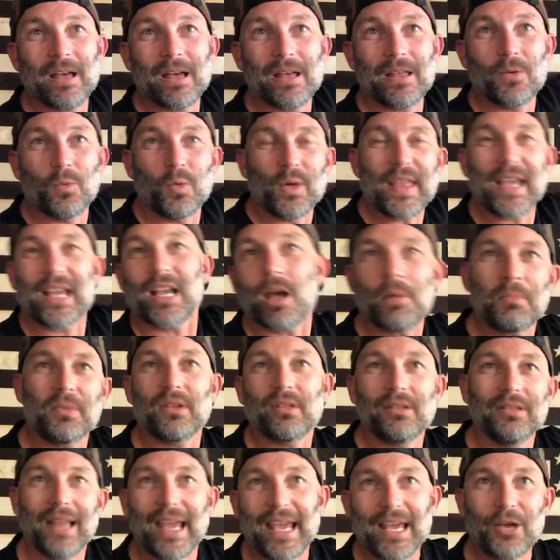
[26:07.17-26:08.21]
when they come to
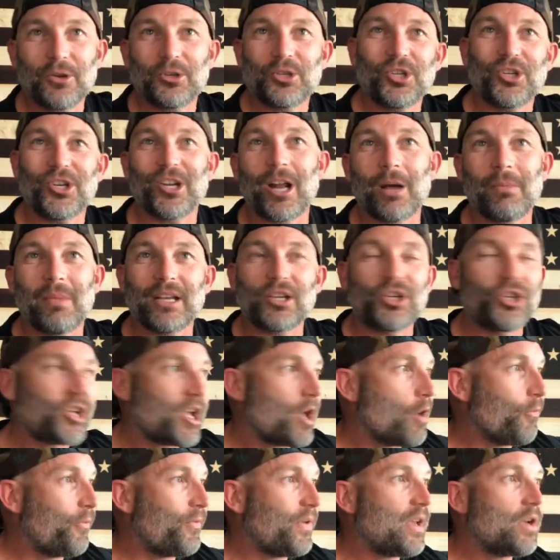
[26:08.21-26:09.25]
the Lego shit on my
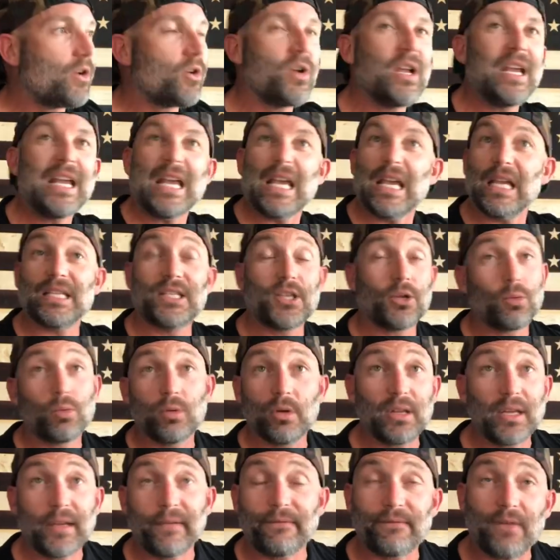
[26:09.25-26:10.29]
shelf here, is they're
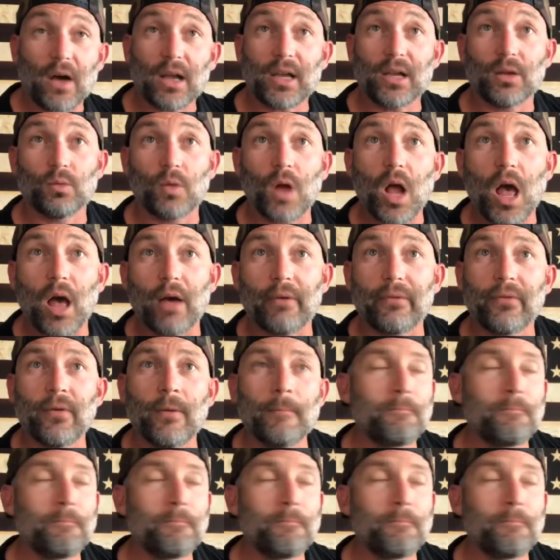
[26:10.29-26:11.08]
really fucking rough.